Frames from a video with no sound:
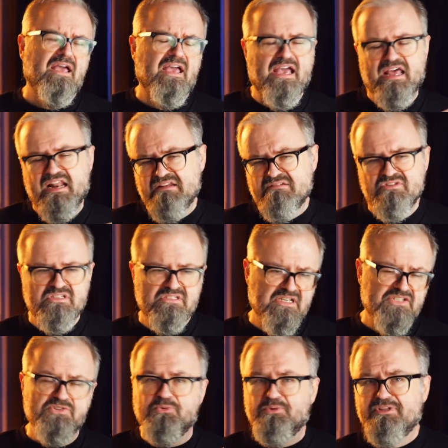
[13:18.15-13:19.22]
and it
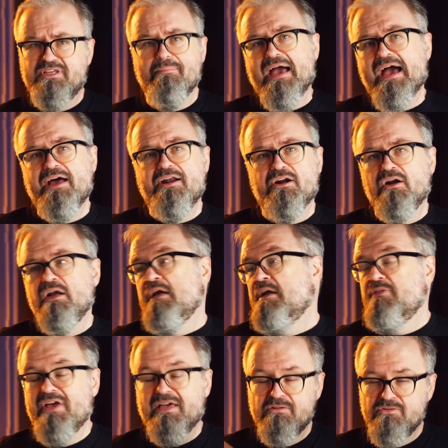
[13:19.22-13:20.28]
doesn't really matter,
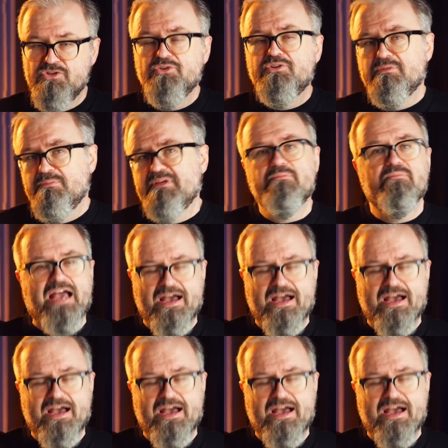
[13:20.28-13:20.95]
then you can be